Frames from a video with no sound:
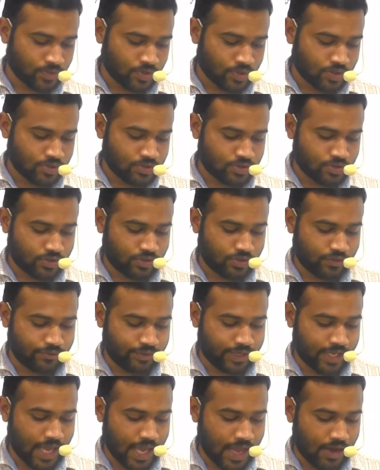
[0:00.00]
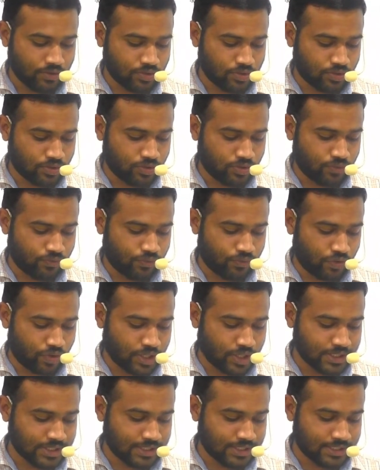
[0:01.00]
so we have to
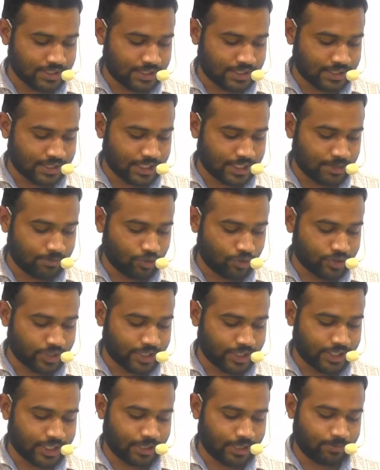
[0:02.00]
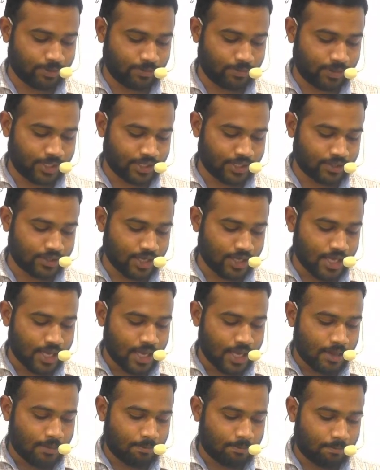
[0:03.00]
focus on that democratic republic,
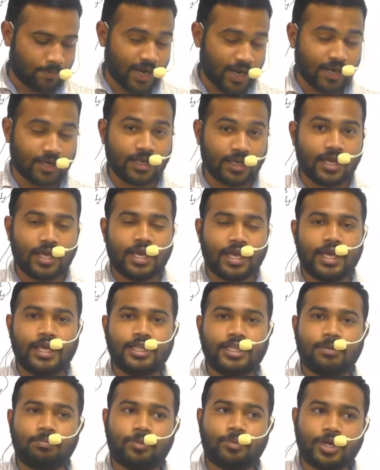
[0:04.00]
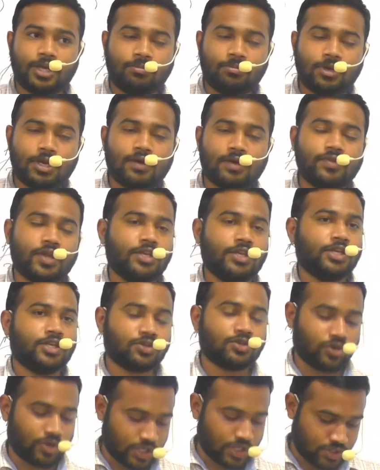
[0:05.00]
but in the preamble of the
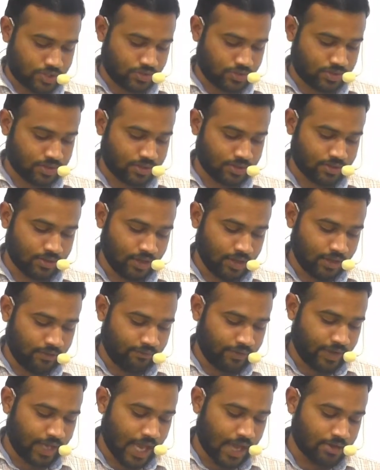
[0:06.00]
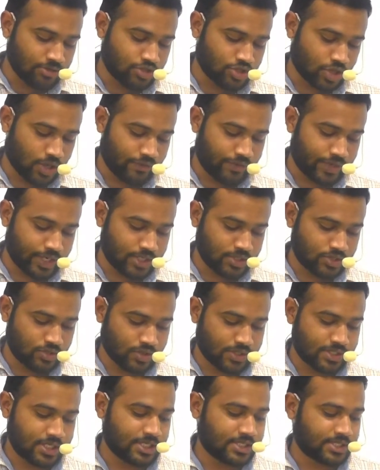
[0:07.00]
Indian Constitution we have sovereign
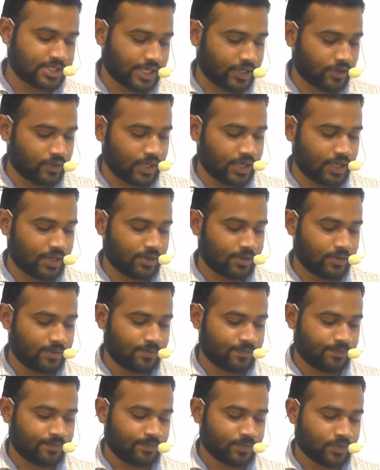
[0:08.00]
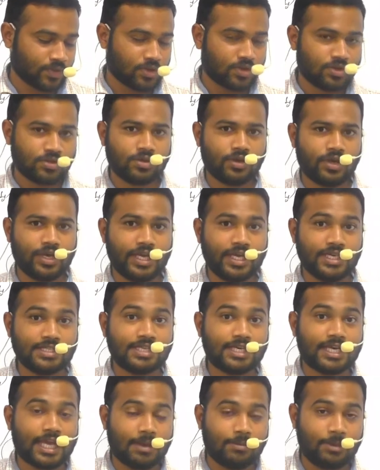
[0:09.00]
socialist secular. So is
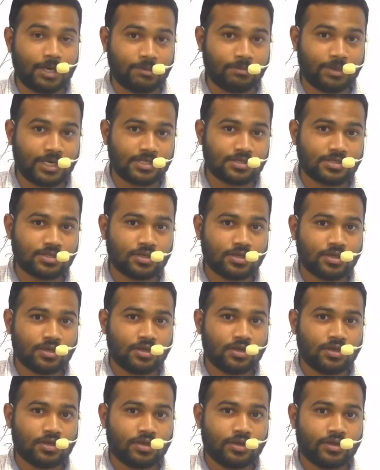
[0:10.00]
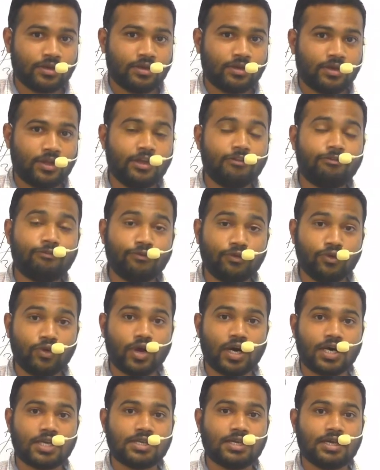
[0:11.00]
that amendments? If we
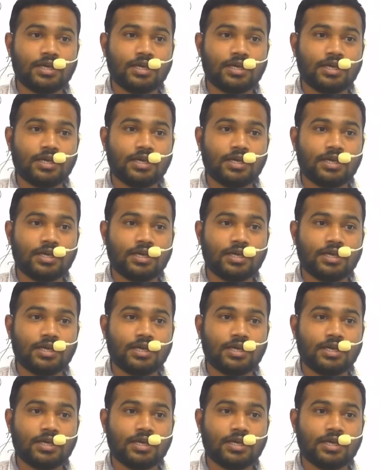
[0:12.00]
are